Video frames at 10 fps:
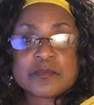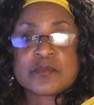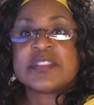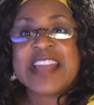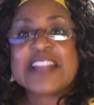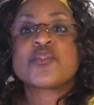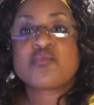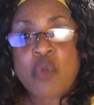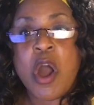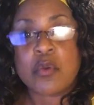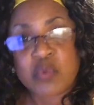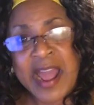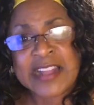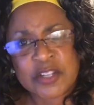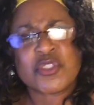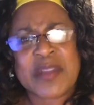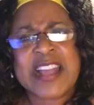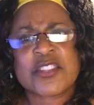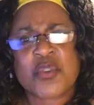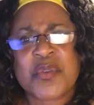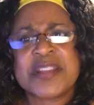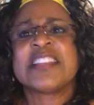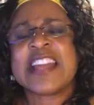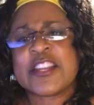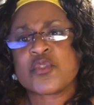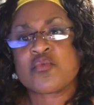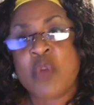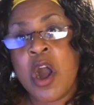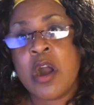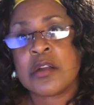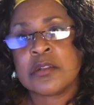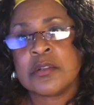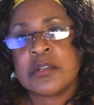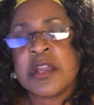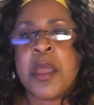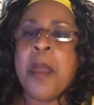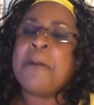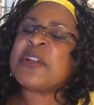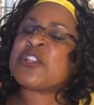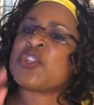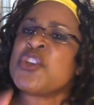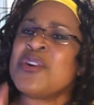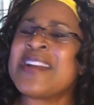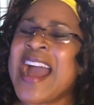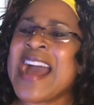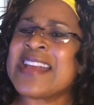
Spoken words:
That's wrong, right? Don't you guys agree that is wrong? But do you guys